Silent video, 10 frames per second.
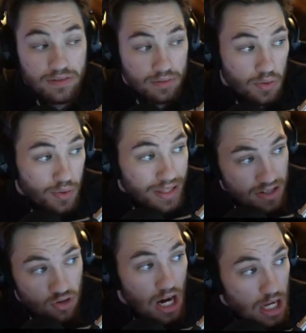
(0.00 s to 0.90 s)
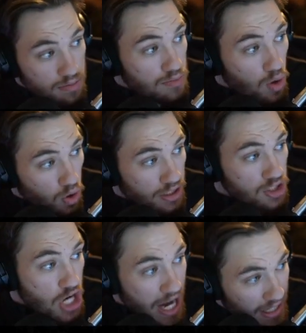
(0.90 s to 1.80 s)
It really is. Crosby, Malkin,
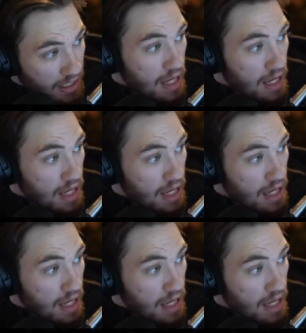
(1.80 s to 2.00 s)
Jake,